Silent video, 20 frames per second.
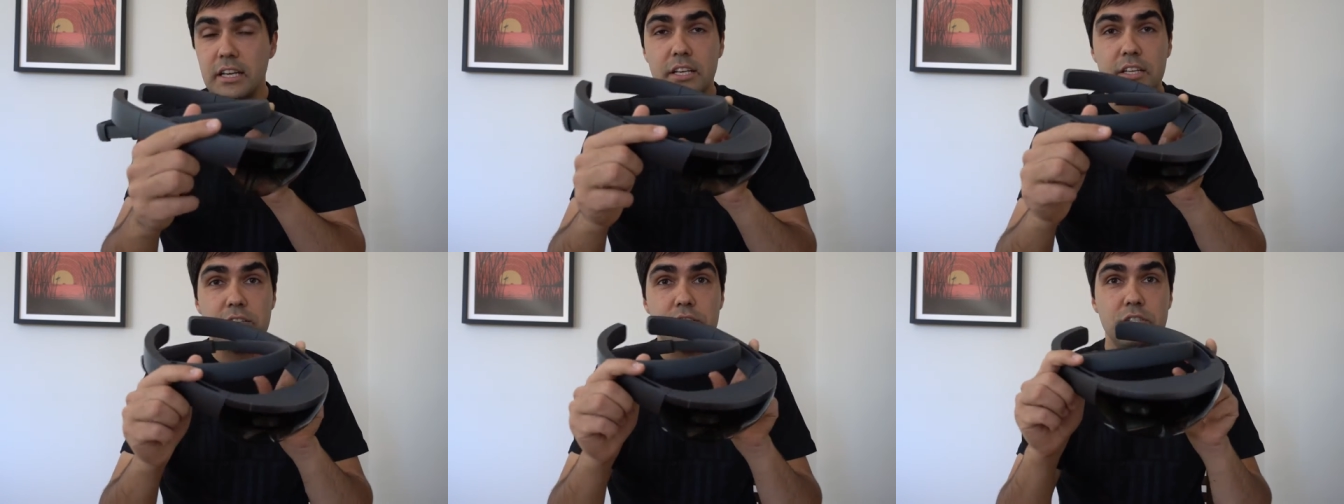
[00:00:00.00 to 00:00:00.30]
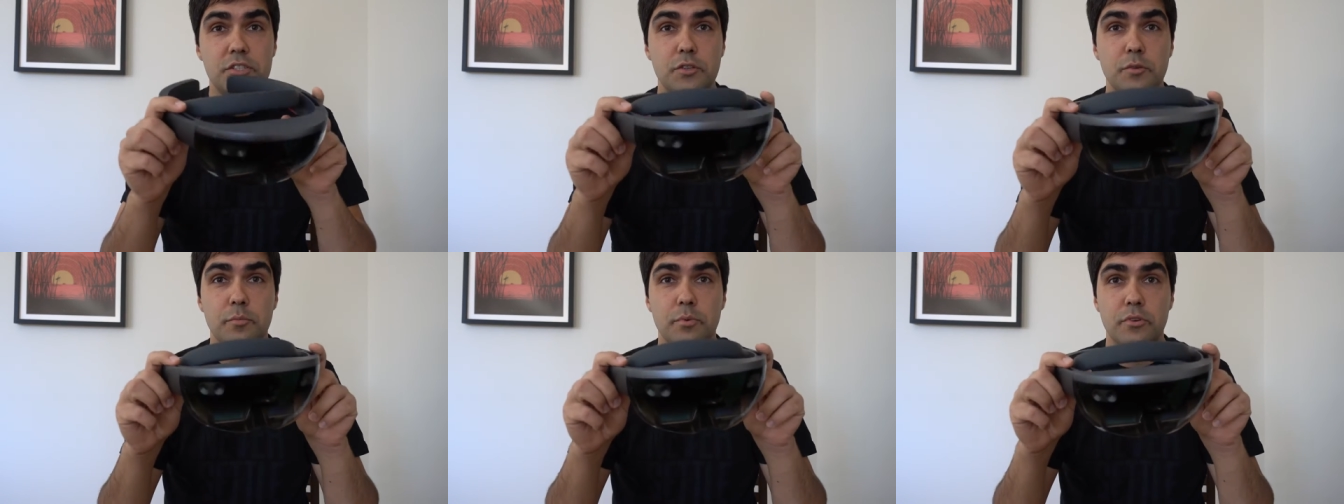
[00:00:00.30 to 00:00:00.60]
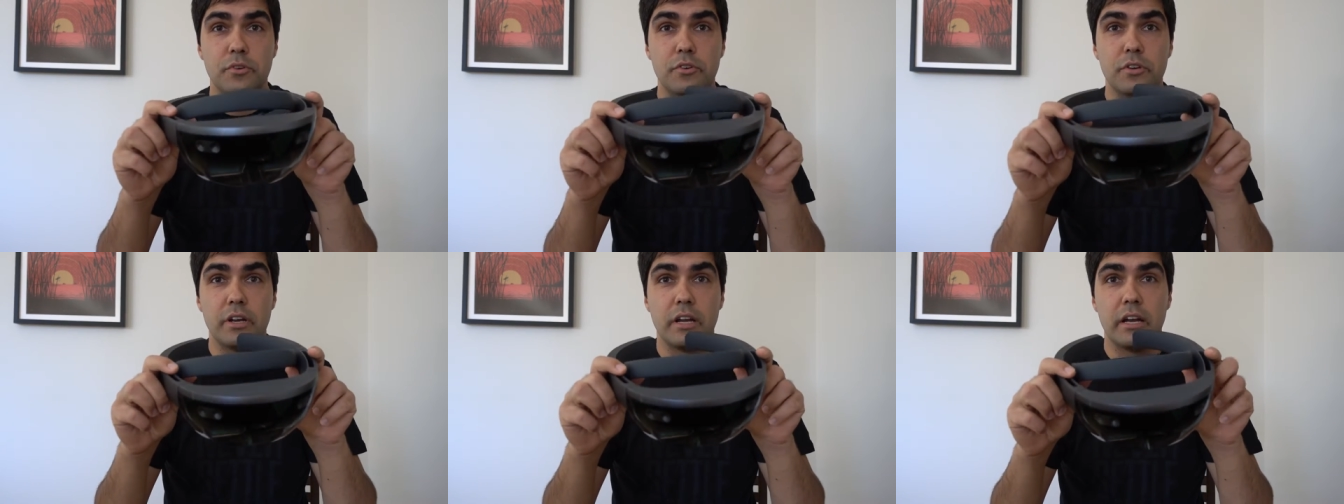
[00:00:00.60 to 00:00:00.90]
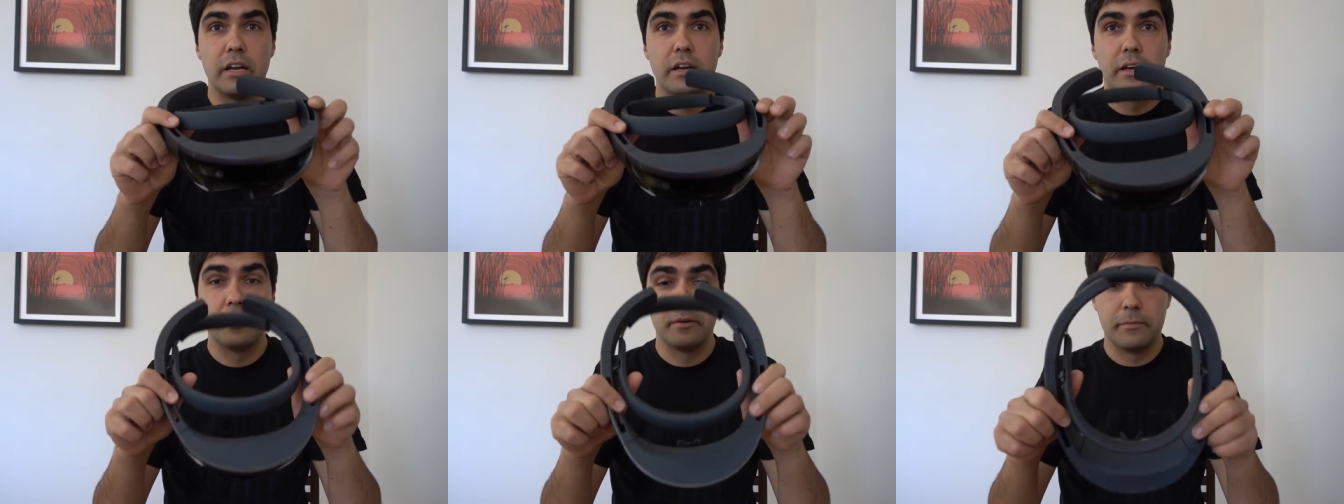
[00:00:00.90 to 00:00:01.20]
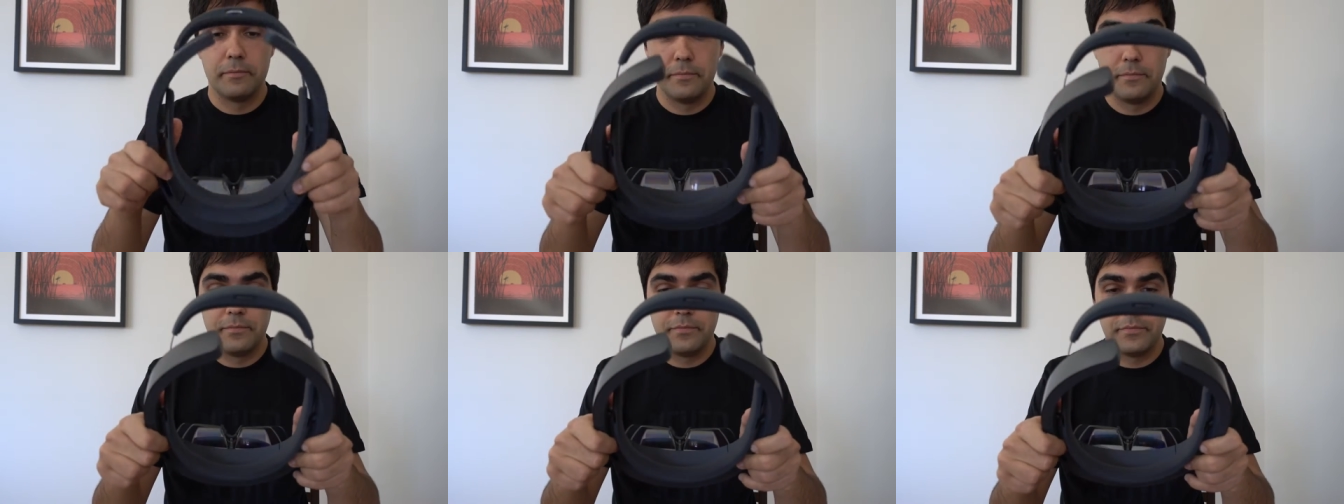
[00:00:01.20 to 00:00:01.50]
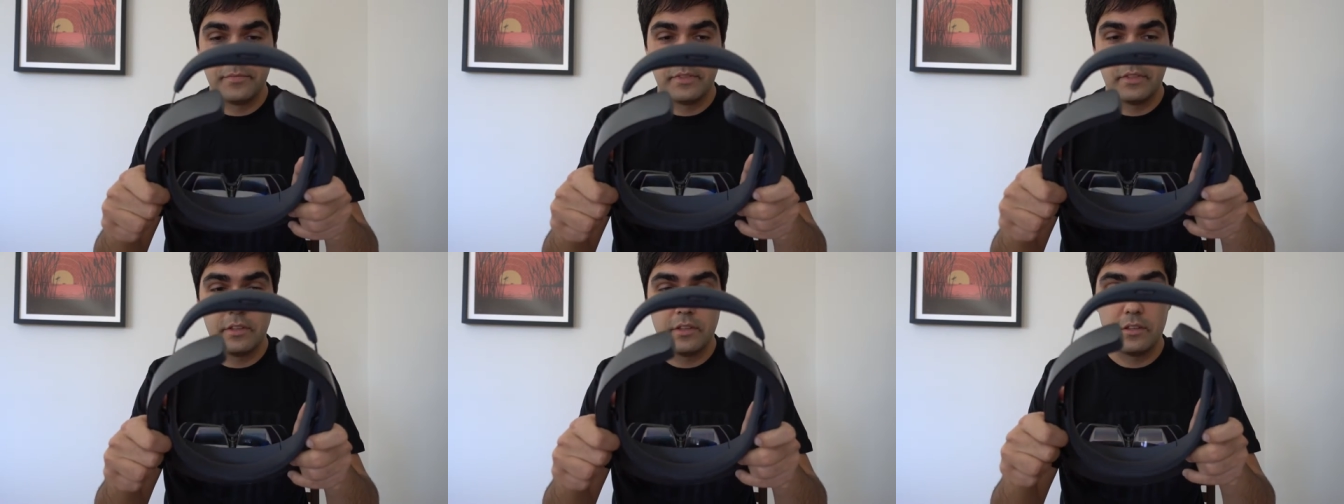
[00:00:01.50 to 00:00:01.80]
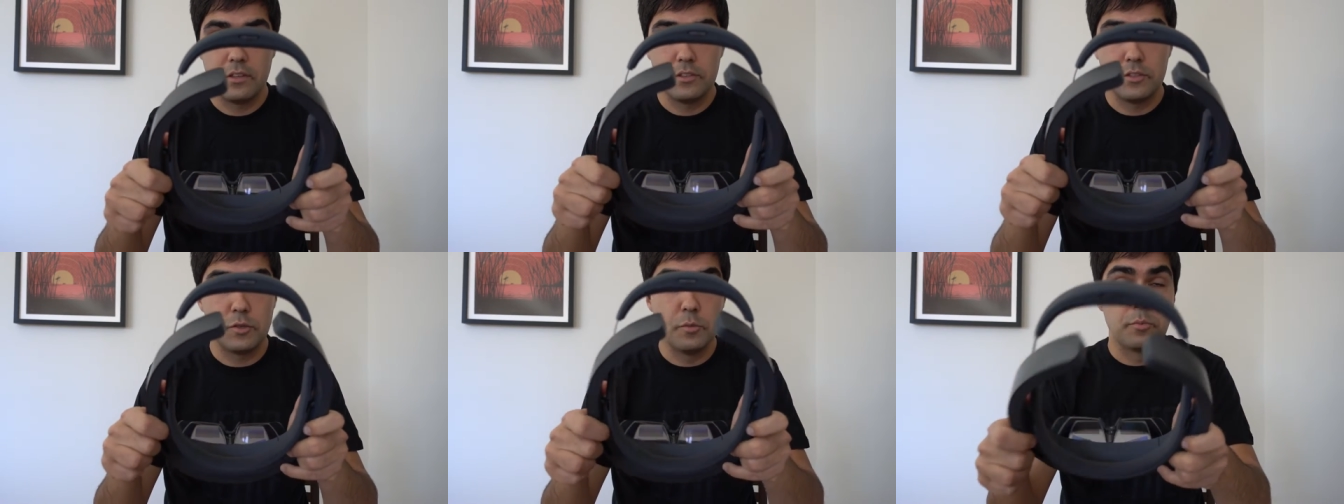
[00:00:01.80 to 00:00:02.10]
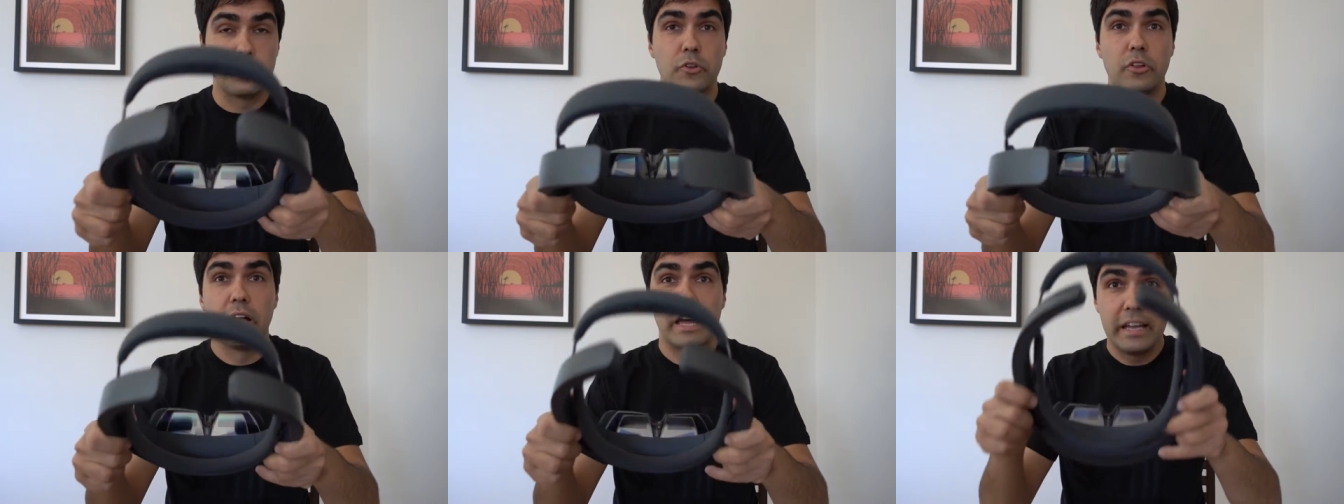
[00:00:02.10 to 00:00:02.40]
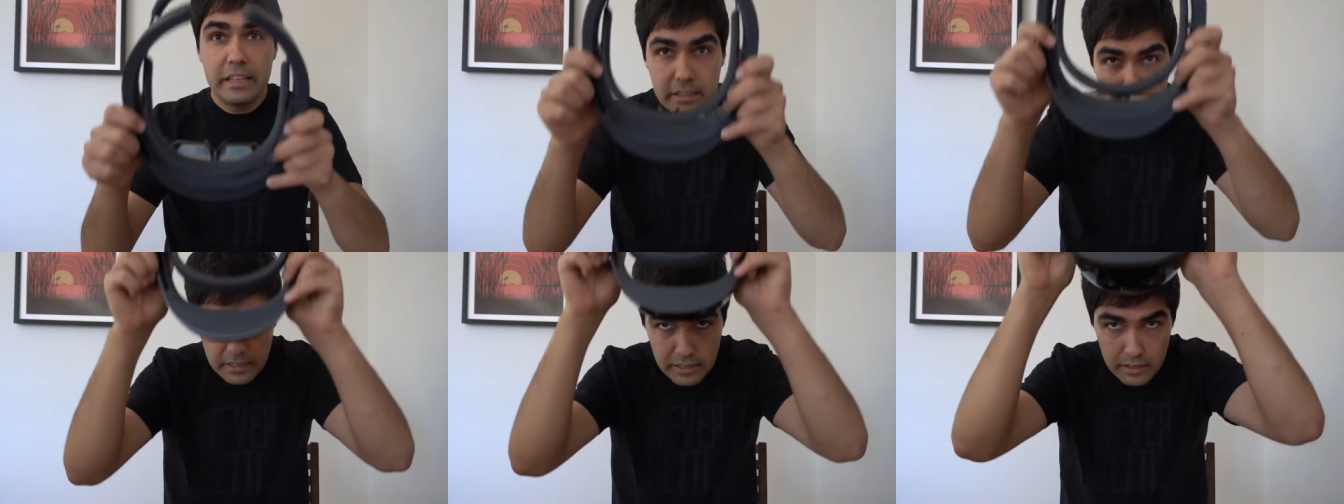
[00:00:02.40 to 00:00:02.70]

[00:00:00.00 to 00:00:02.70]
super, uh, super light,